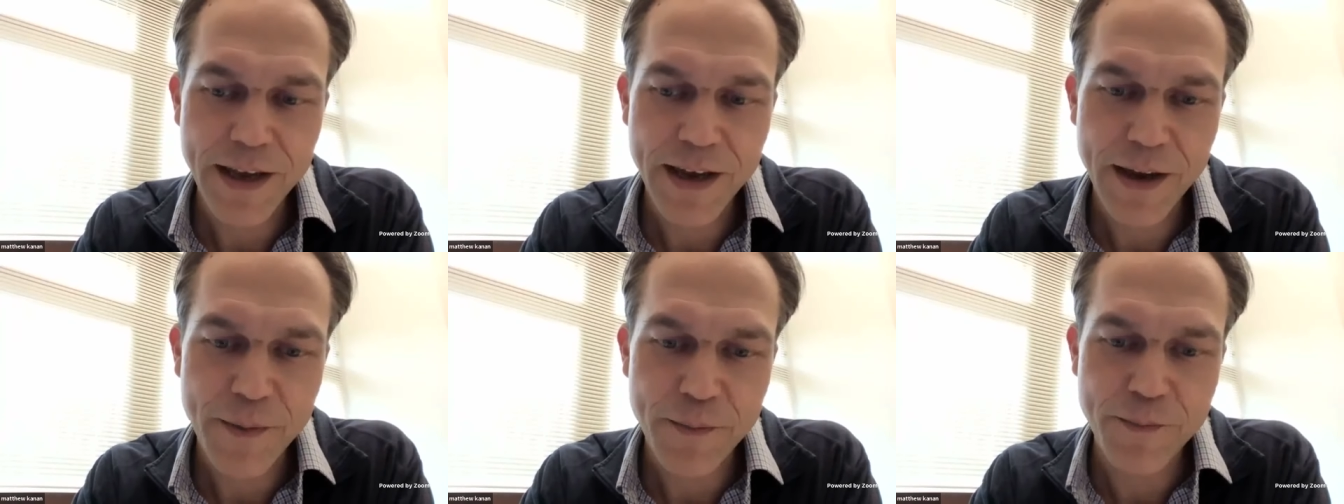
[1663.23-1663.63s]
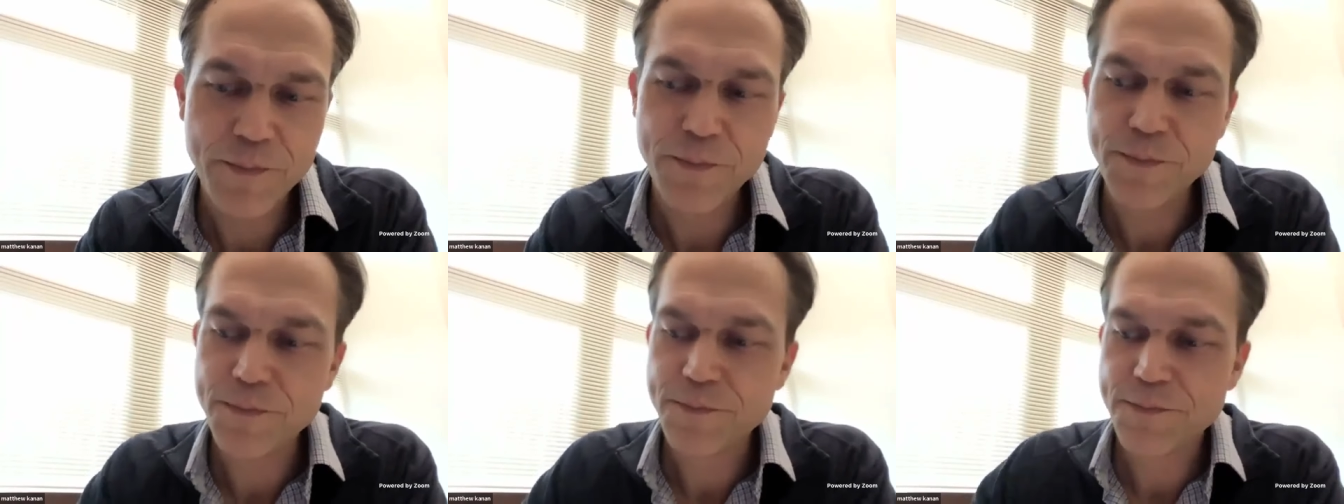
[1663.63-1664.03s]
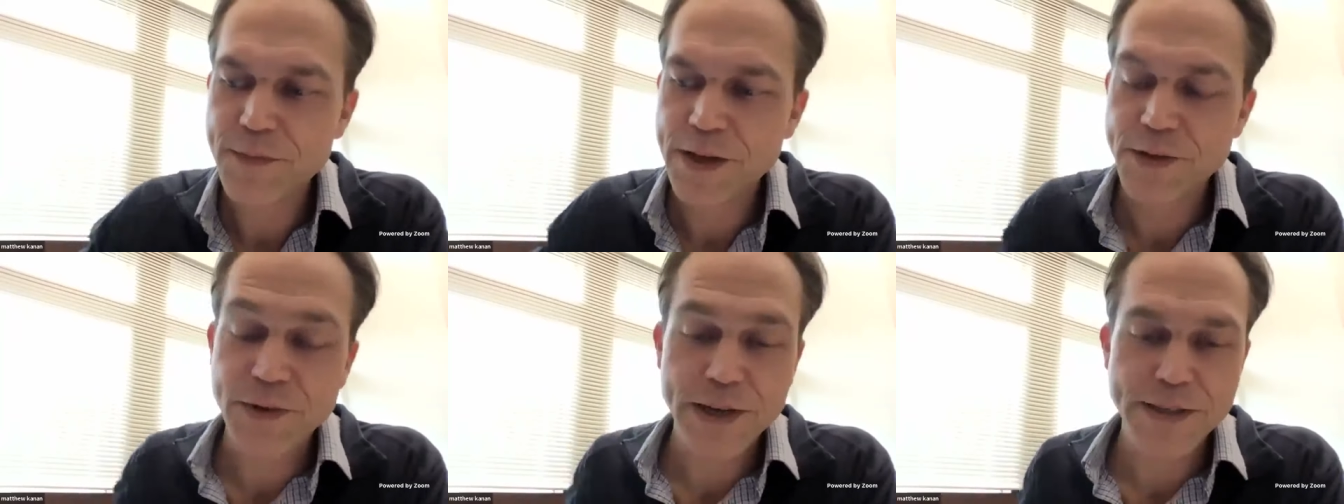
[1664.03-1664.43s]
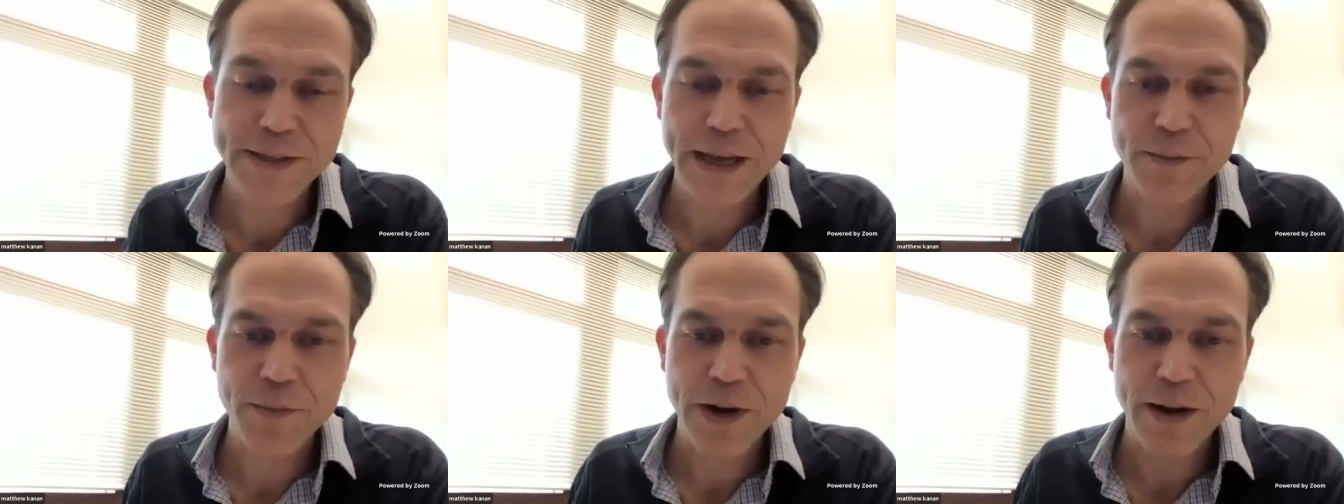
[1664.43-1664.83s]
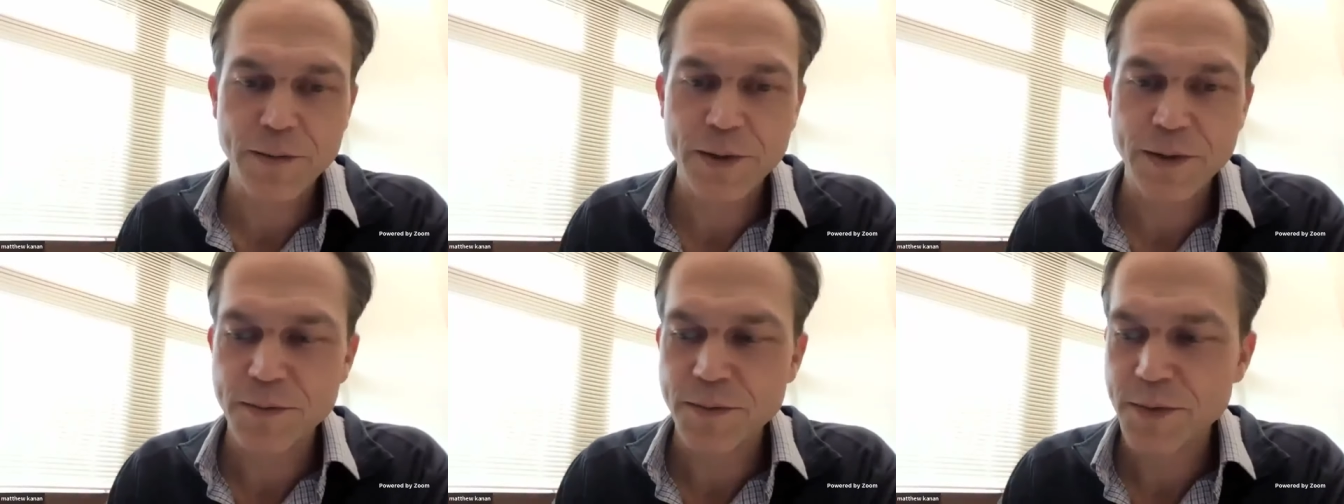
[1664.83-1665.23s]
um, address that problem?